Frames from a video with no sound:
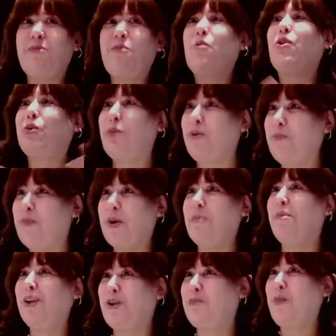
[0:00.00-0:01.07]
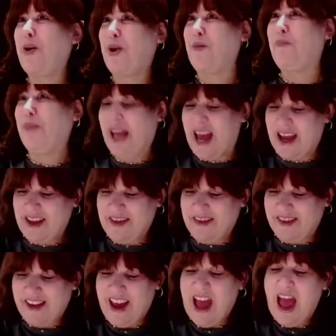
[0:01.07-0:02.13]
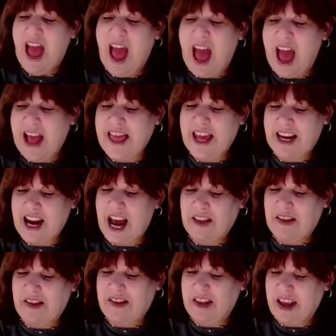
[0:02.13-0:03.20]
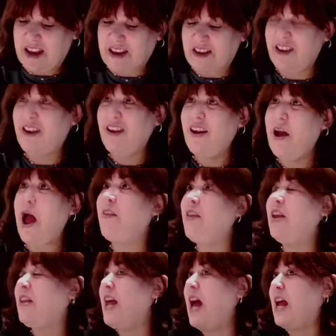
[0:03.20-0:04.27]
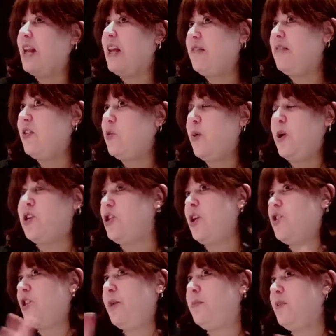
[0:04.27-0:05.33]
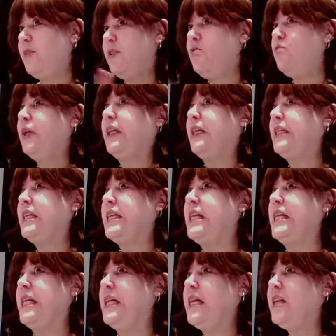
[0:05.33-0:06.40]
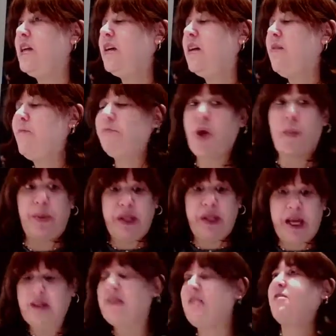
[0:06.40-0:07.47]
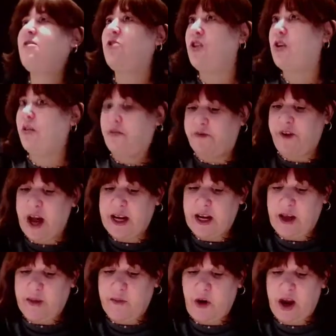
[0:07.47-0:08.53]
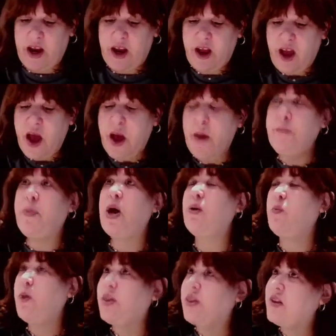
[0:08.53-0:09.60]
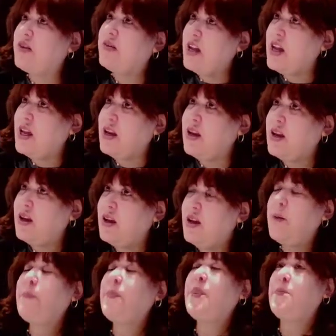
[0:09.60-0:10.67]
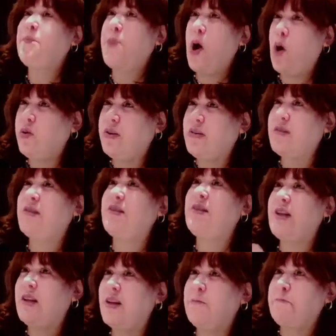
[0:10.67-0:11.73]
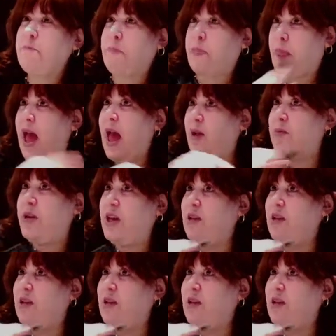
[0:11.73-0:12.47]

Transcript: world would have been a much better place had they not sinned. And in that situation, Hashem really didn't need a place to confine him, right? But with the sin, the post-sin, Adam and